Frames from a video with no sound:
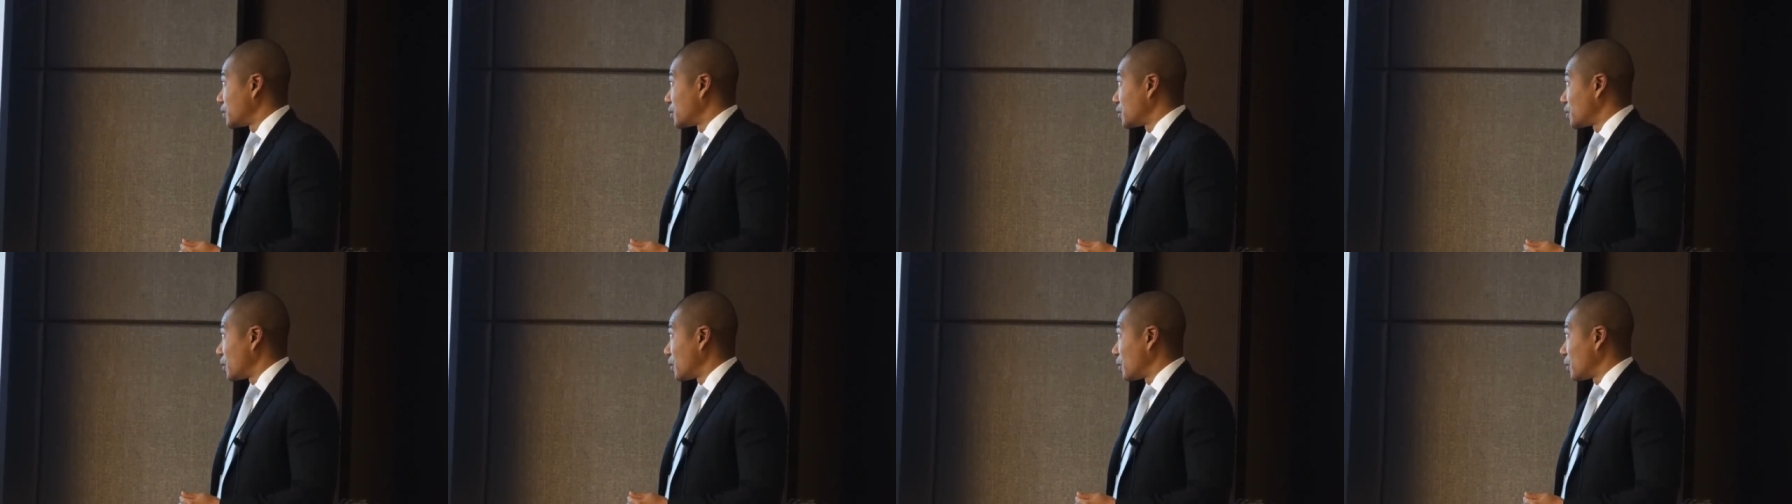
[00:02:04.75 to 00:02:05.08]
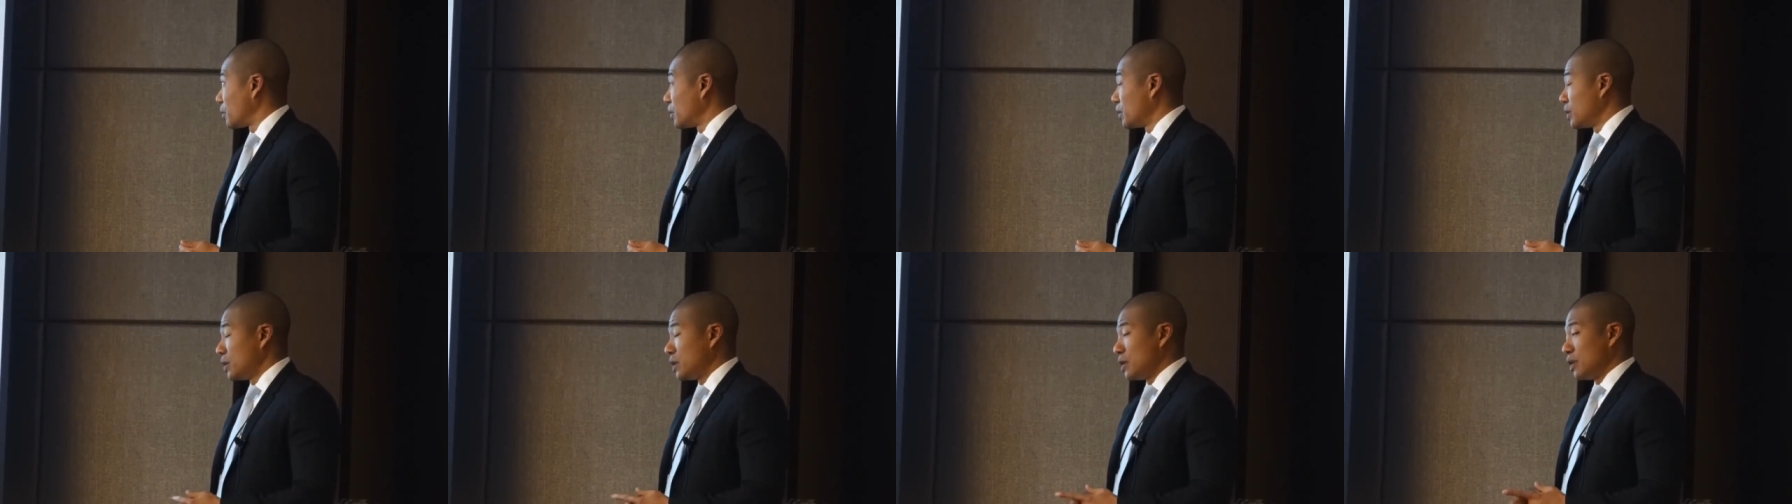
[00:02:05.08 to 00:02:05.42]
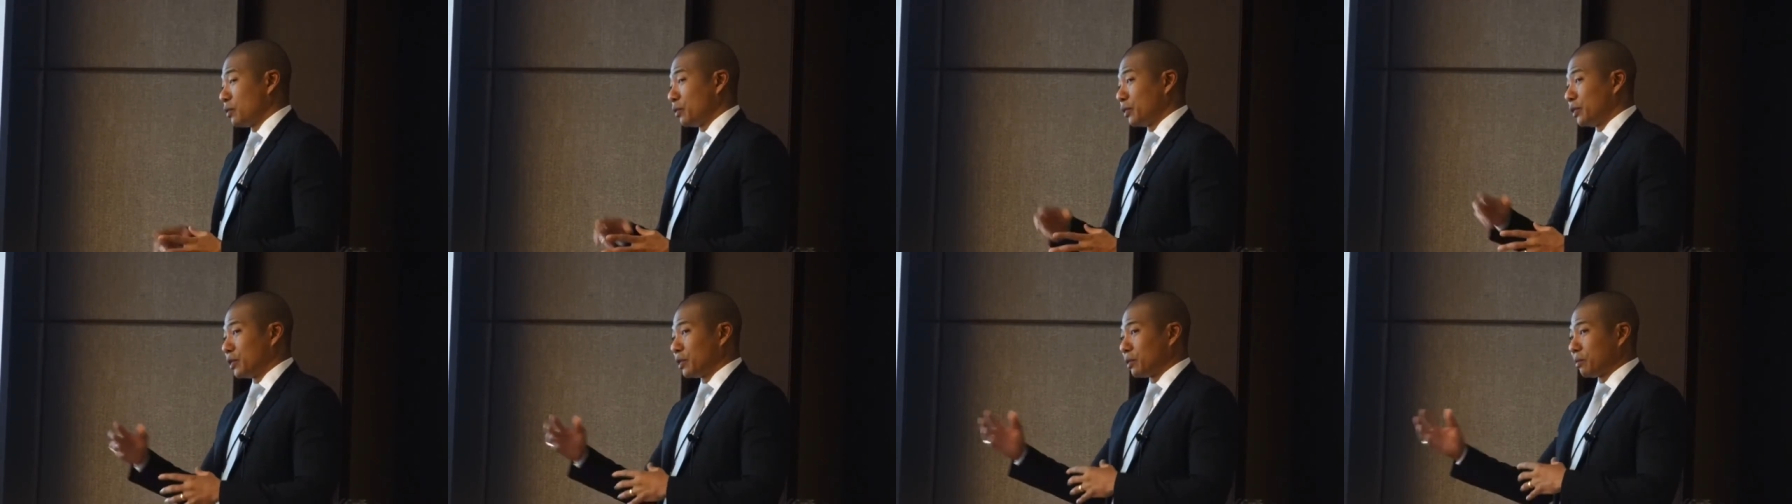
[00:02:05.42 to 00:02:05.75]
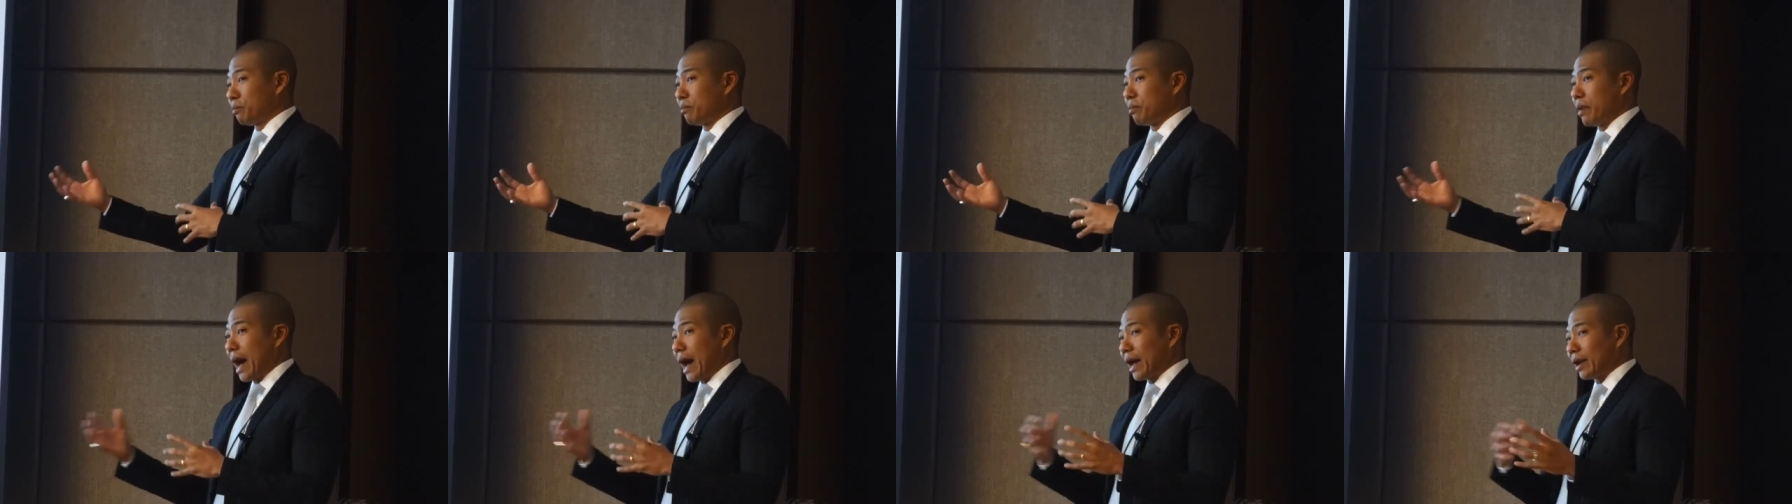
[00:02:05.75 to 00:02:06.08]
And so when you're
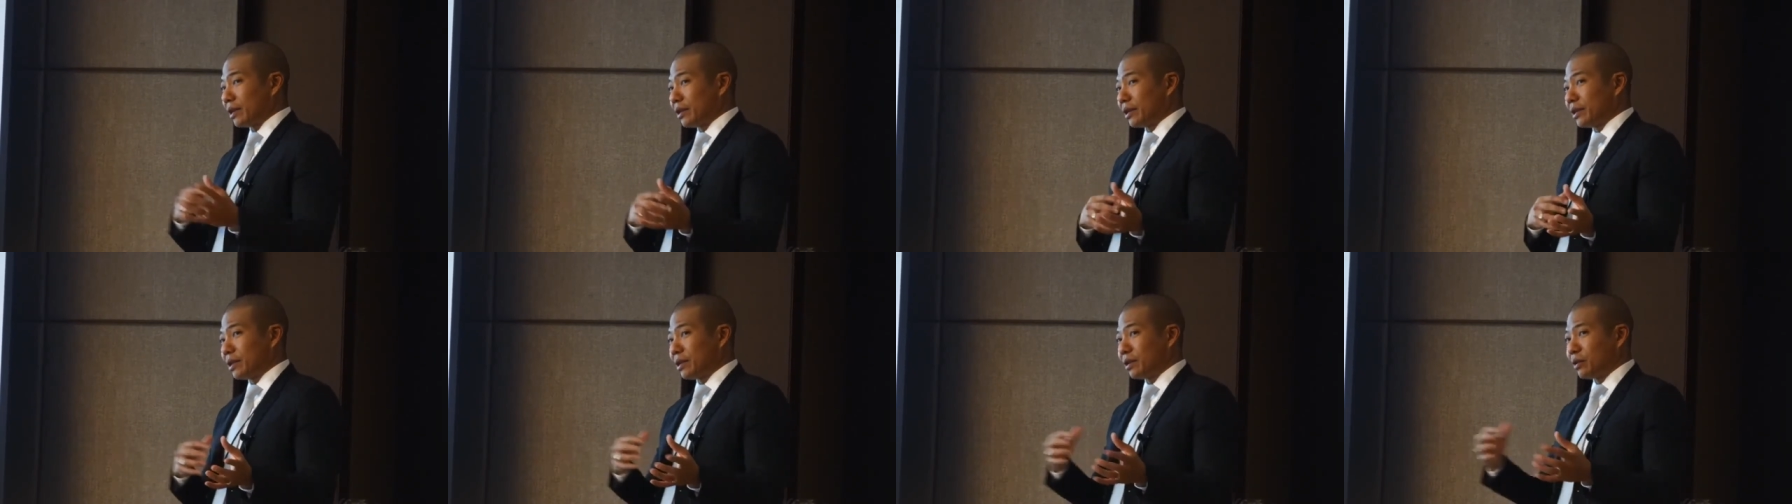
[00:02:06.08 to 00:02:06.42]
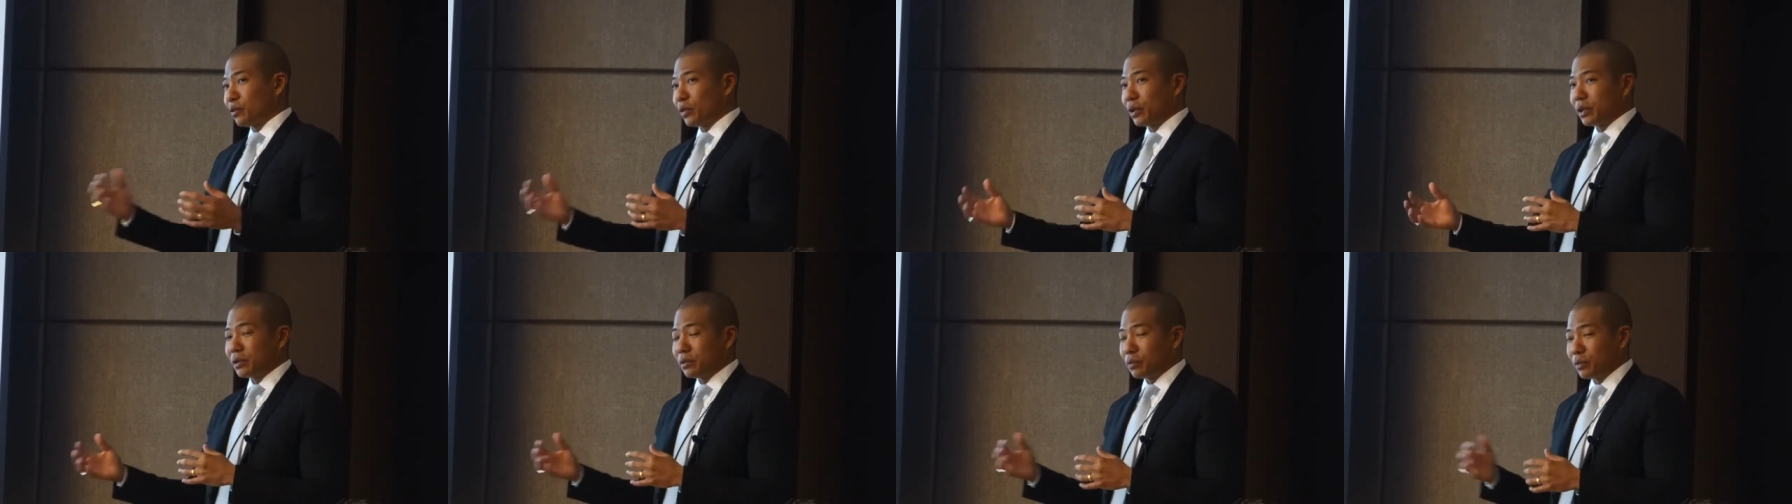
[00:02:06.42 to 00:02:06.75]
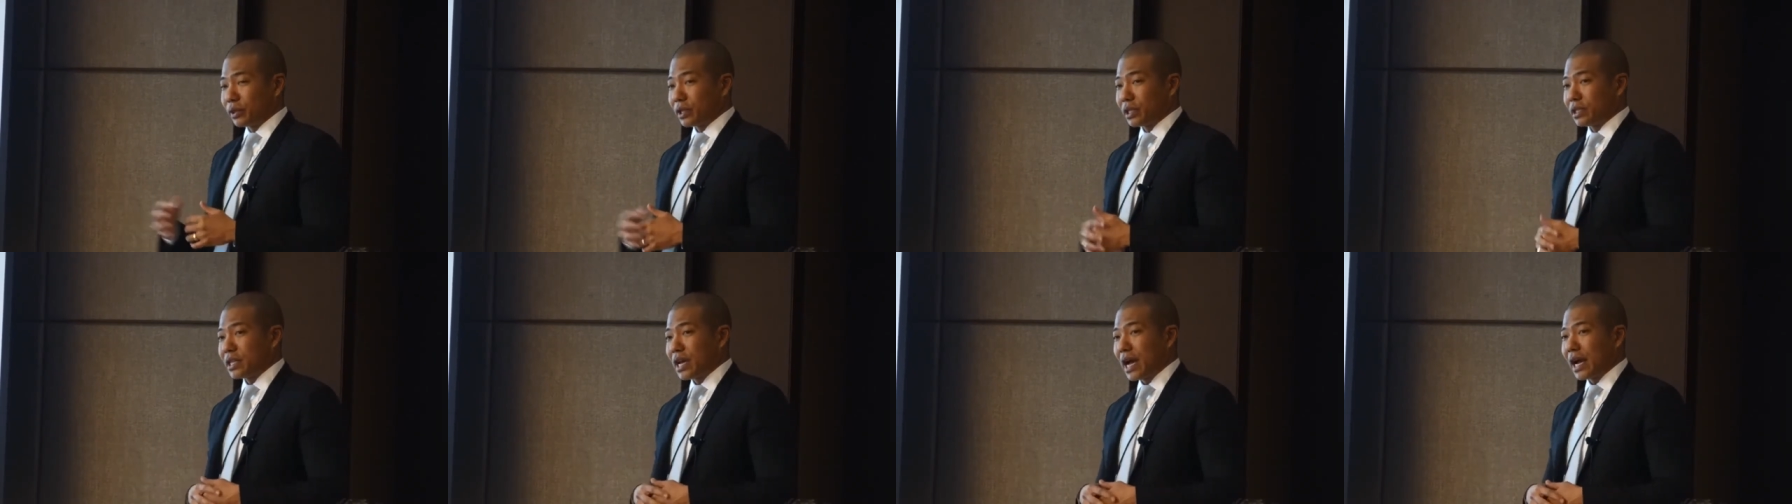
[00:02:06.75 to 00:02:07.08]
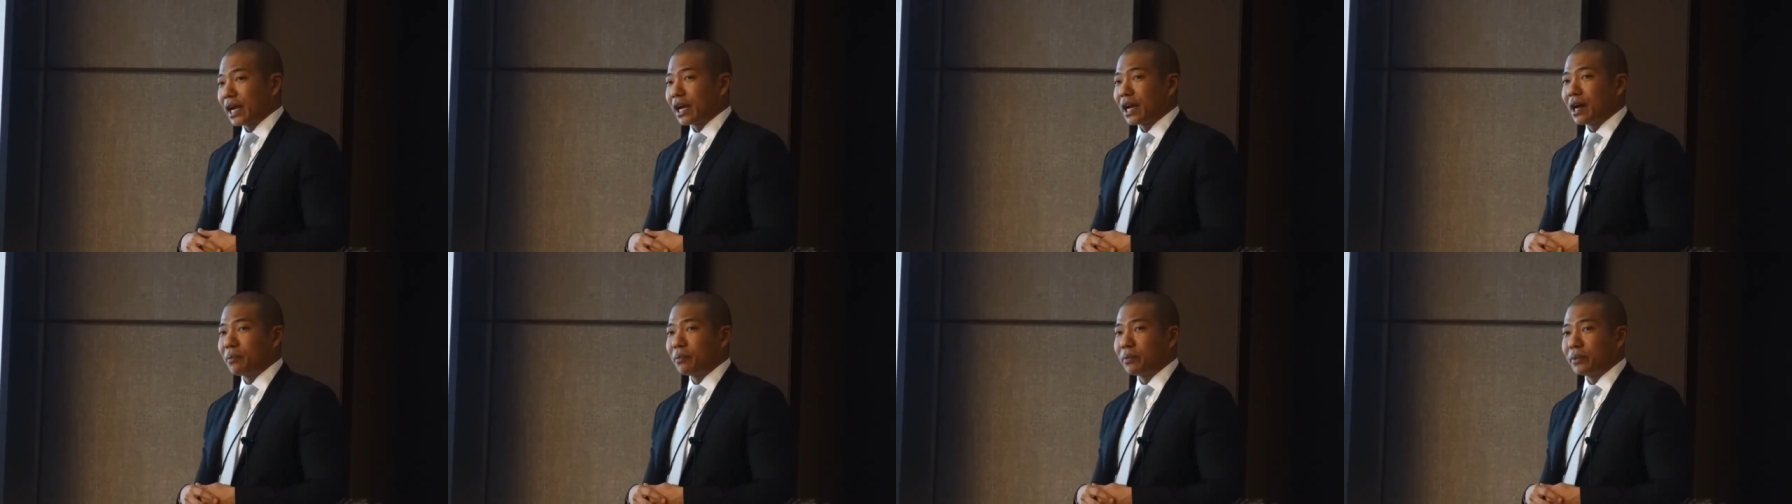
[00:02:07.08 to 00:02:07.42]
battling with the
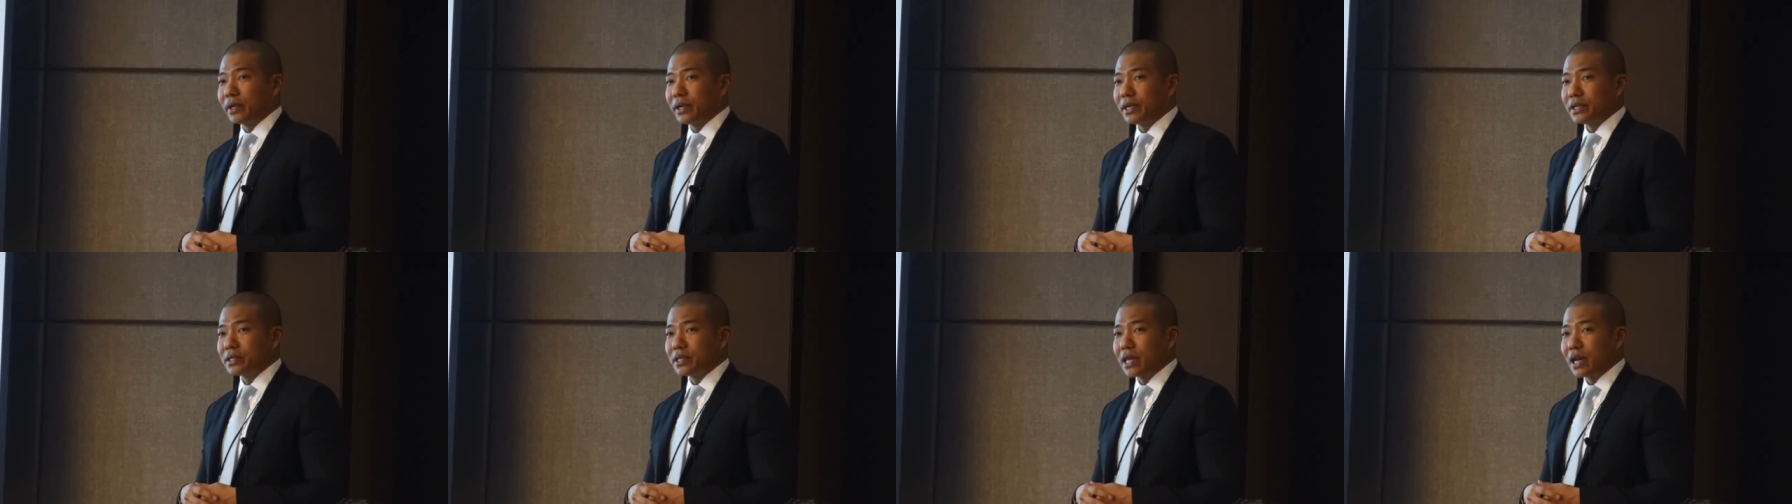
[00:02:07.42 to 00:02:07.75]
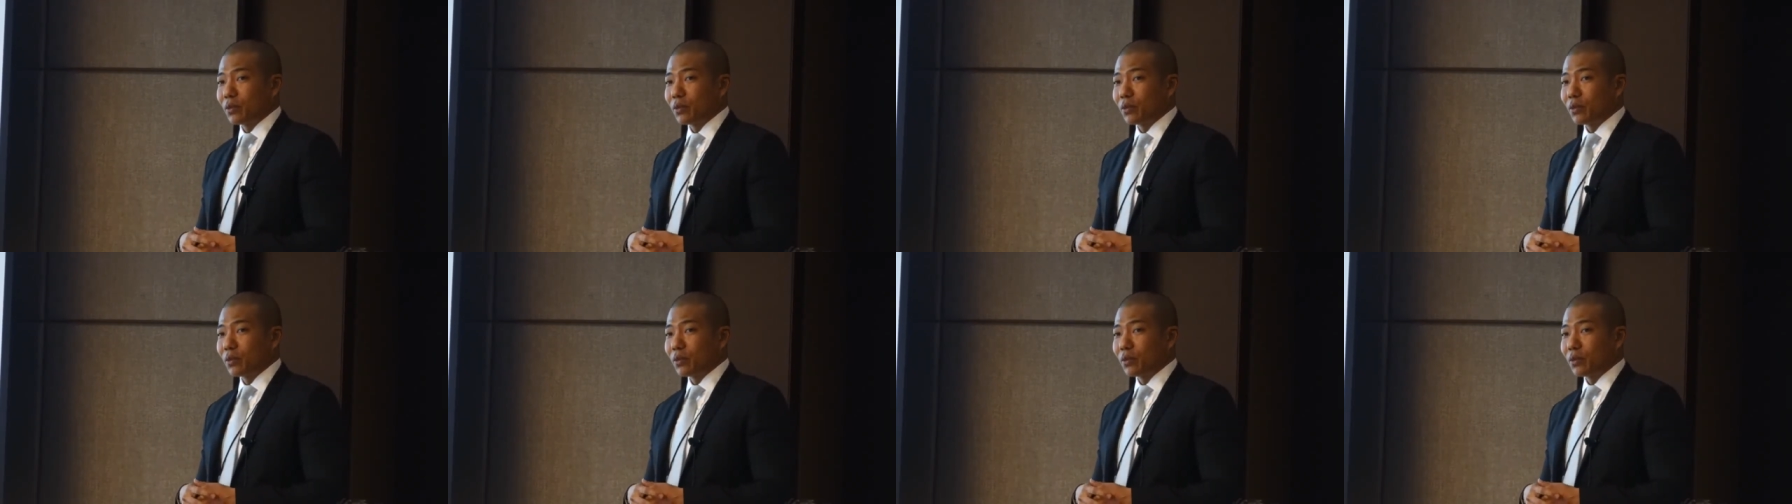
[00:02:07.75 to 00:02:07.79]
tech companies,